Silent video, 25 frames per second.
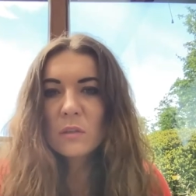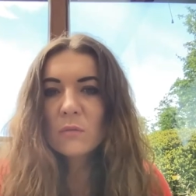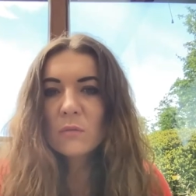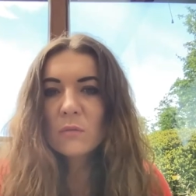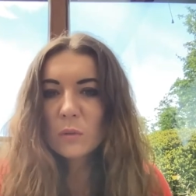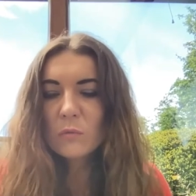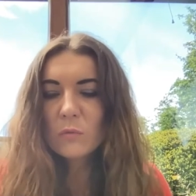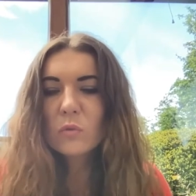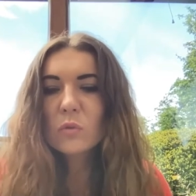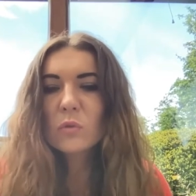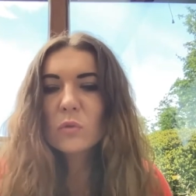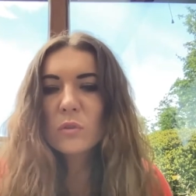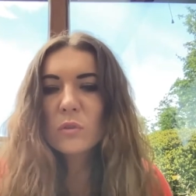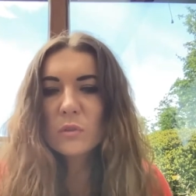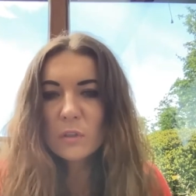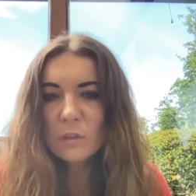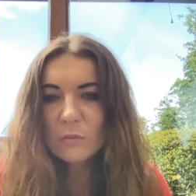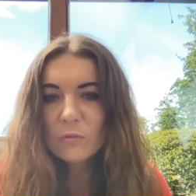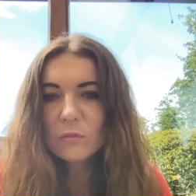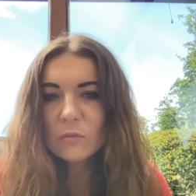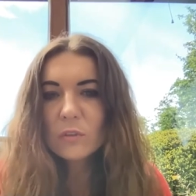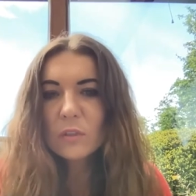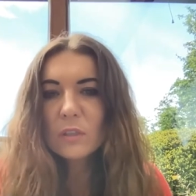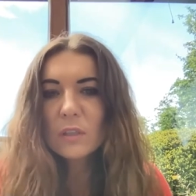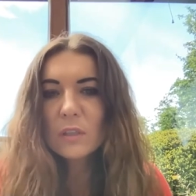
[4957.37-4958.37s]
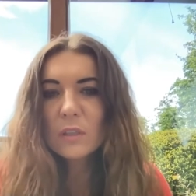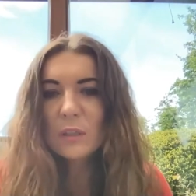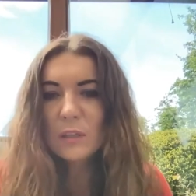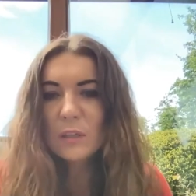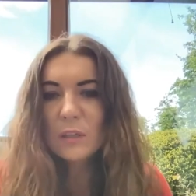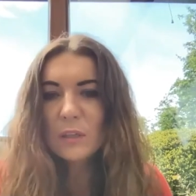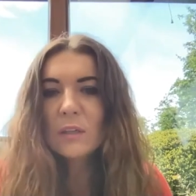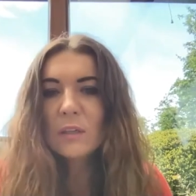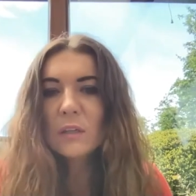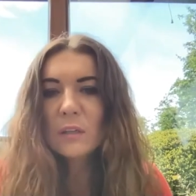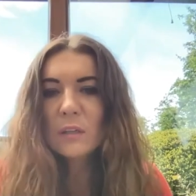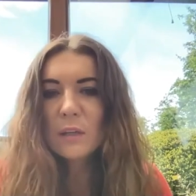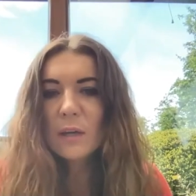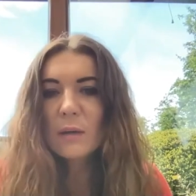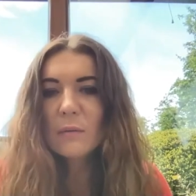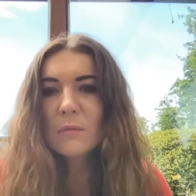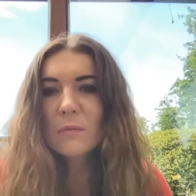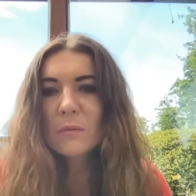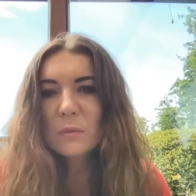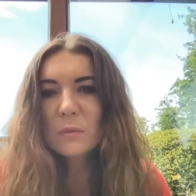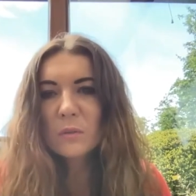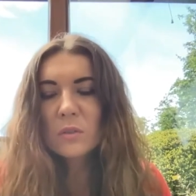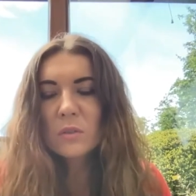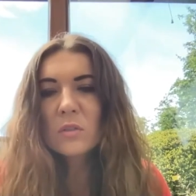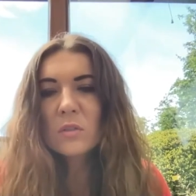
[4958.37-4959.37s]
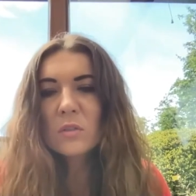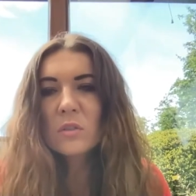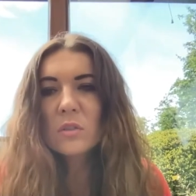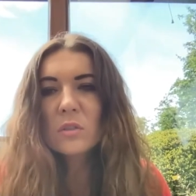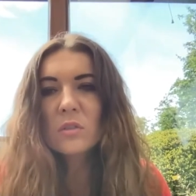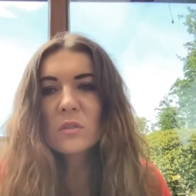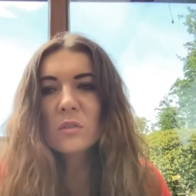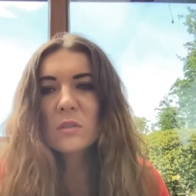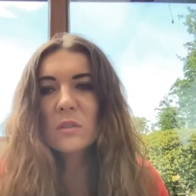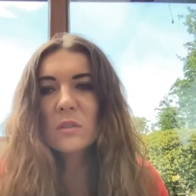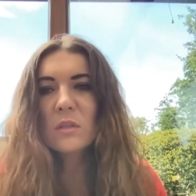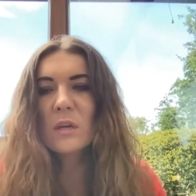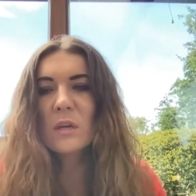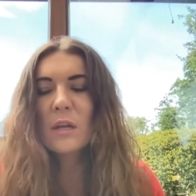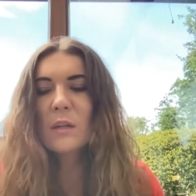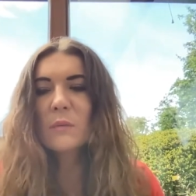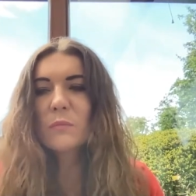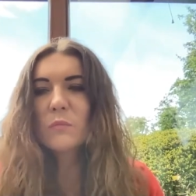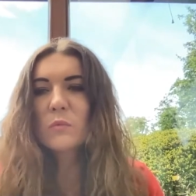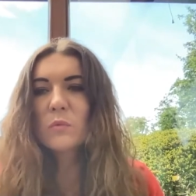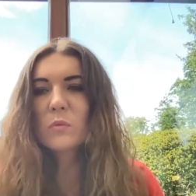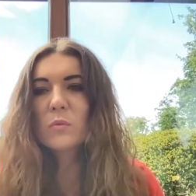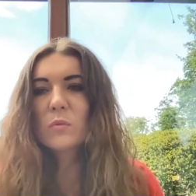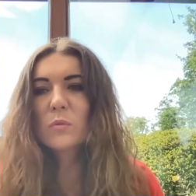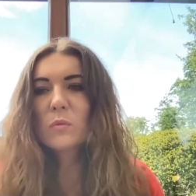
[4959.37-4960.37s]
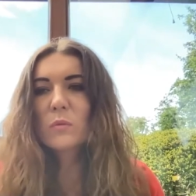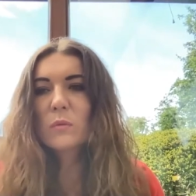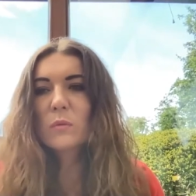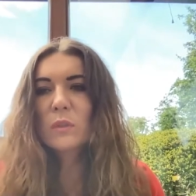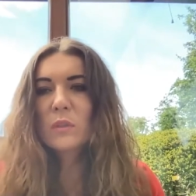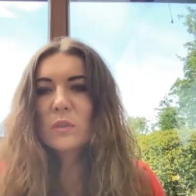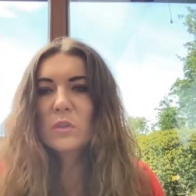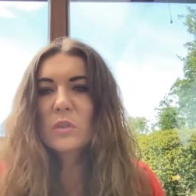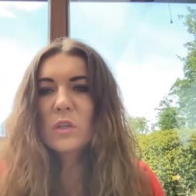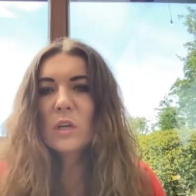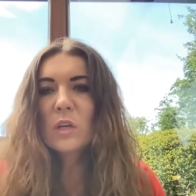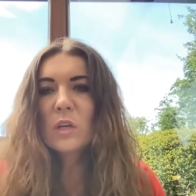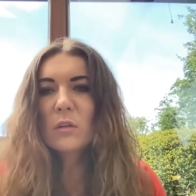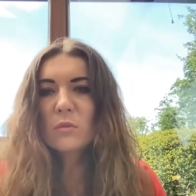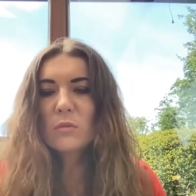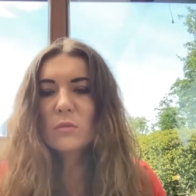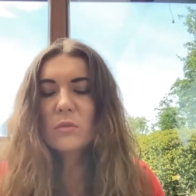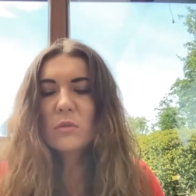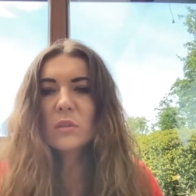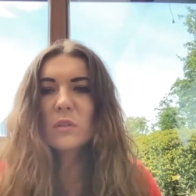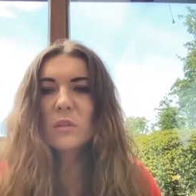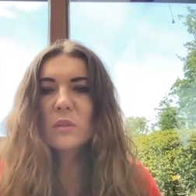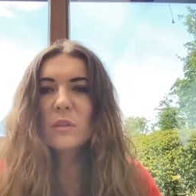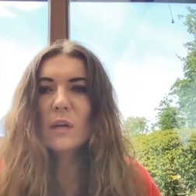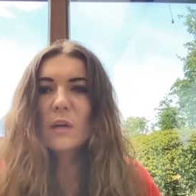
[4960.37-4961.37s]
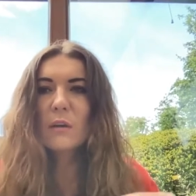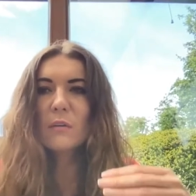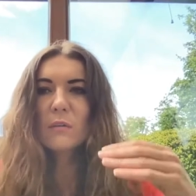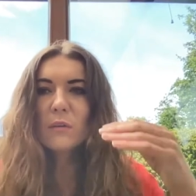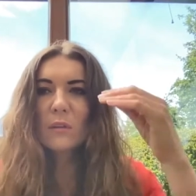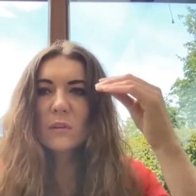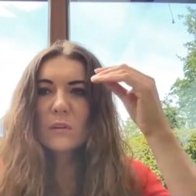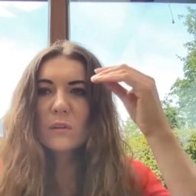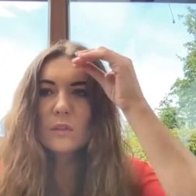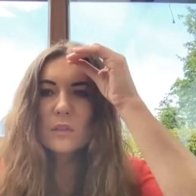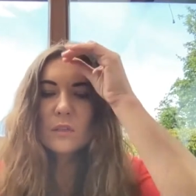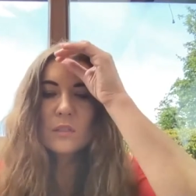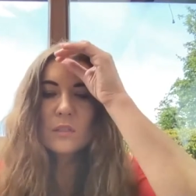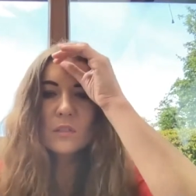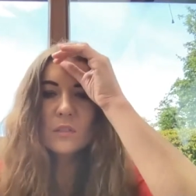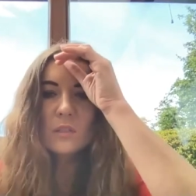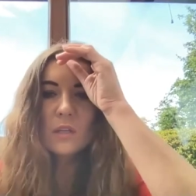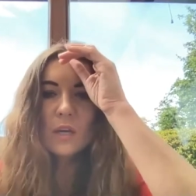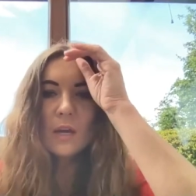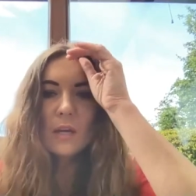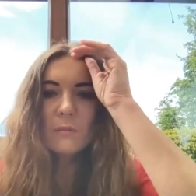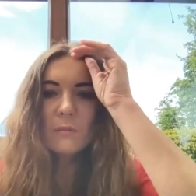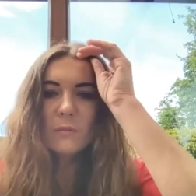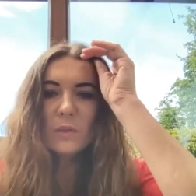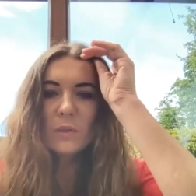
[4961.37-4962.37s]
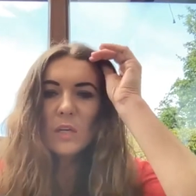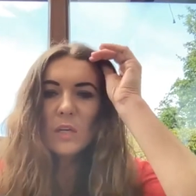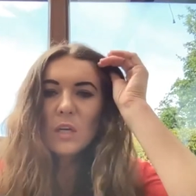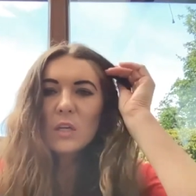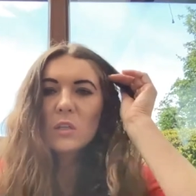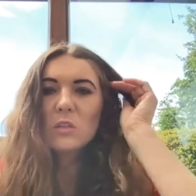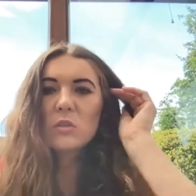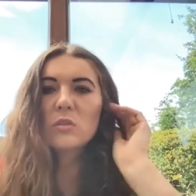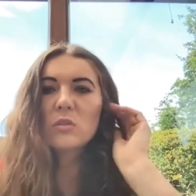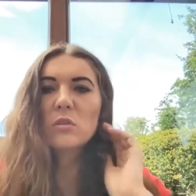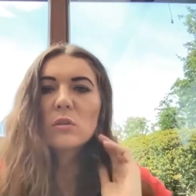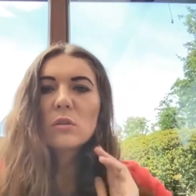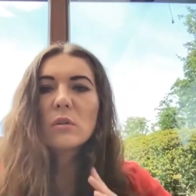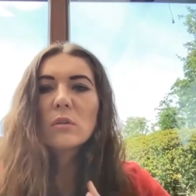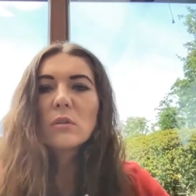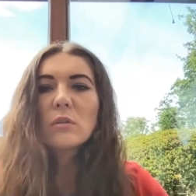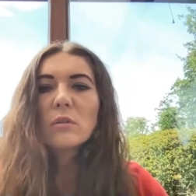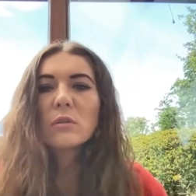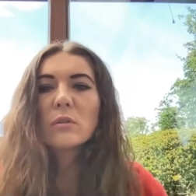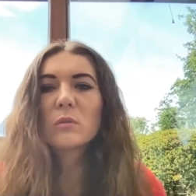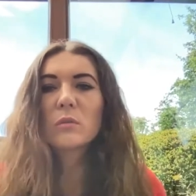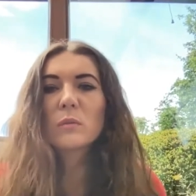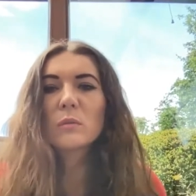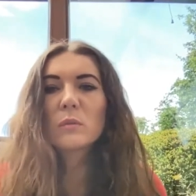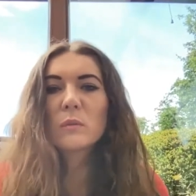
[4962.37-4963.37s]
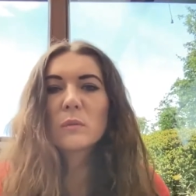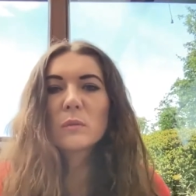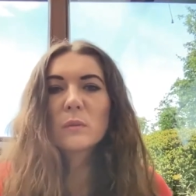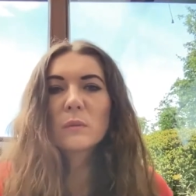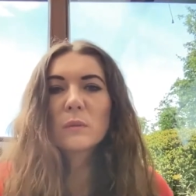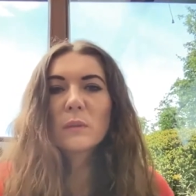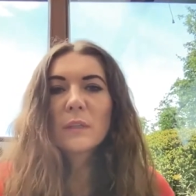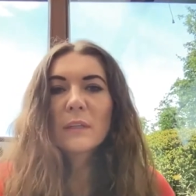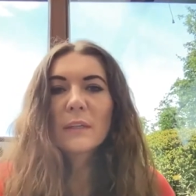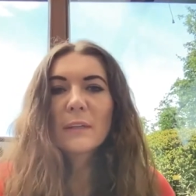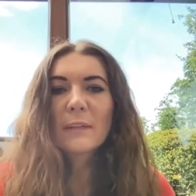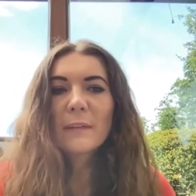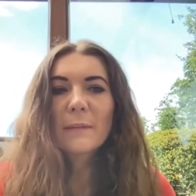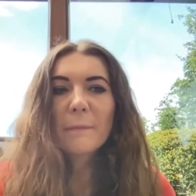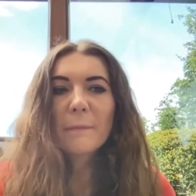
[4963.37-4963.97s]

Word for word: we would definitely yeah just help to introduce it now in this time so